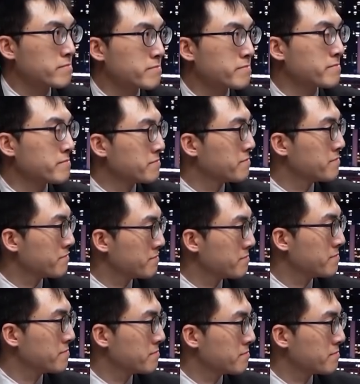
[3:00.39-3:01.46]

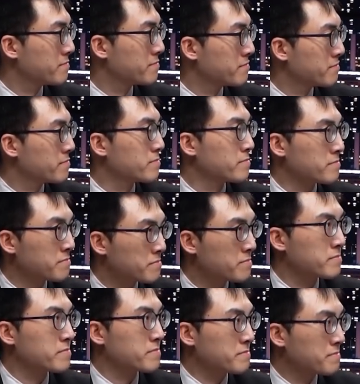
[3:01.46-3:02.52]

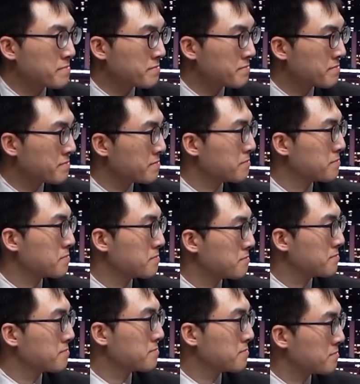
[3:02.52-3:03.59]

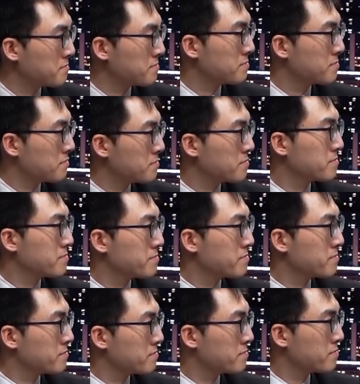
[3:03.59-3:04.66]

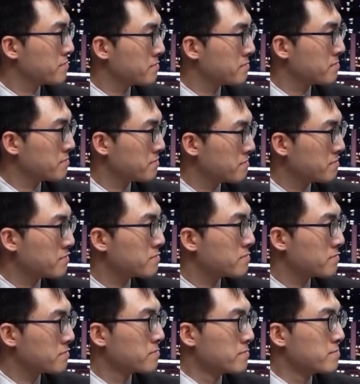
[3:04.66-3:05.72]

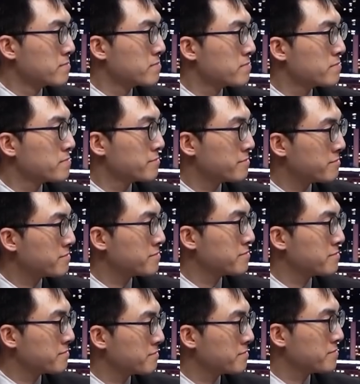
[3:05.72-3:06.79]

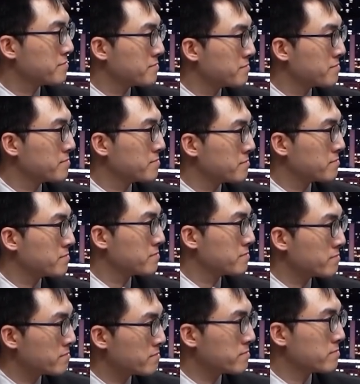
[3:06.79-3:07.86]

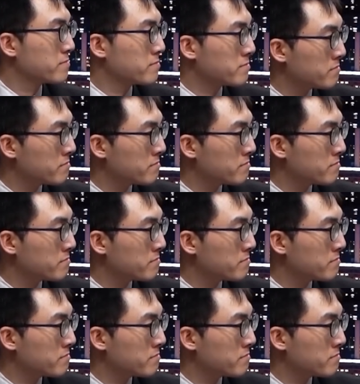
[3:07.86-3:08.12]
This person isn't speaking.